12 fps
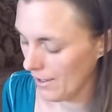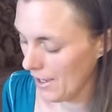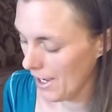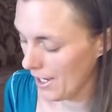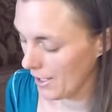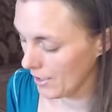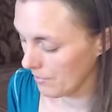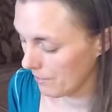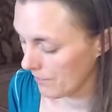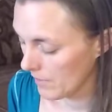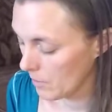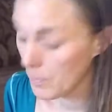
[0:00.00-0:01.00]

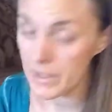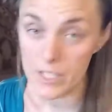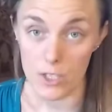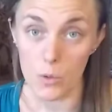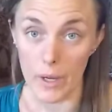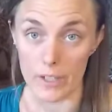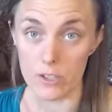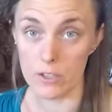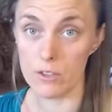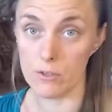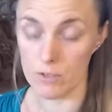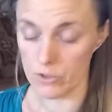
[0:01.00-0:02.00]
But they do actually
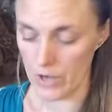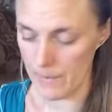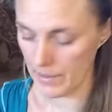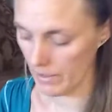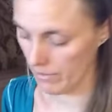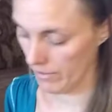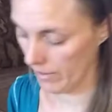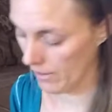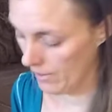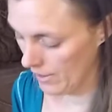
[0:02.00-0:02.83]
do the dry bite thing.